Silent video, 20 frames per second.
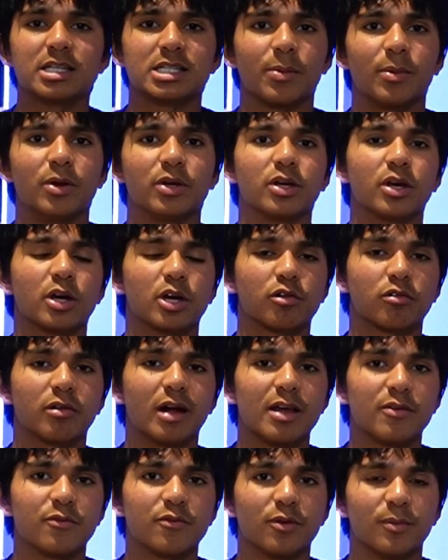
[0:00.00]
Someone who can
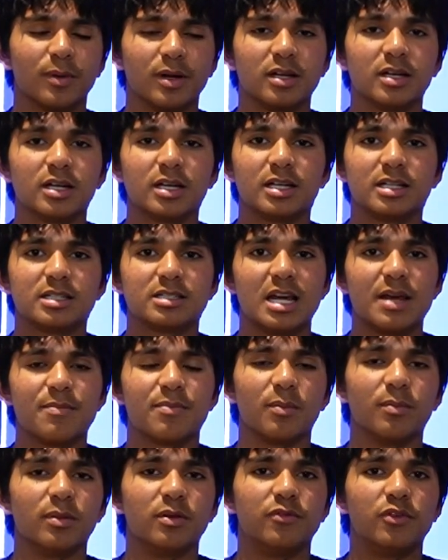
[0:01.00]
create from a
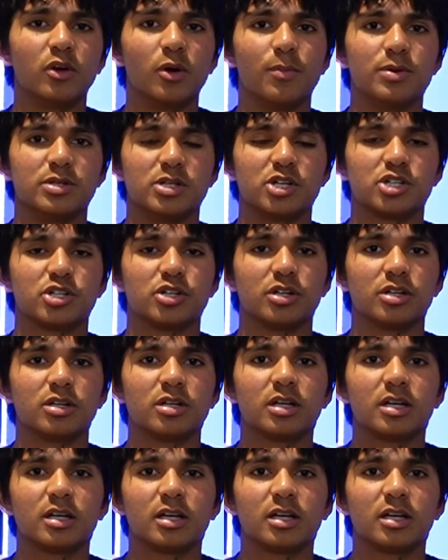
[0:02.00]
deeper midfield position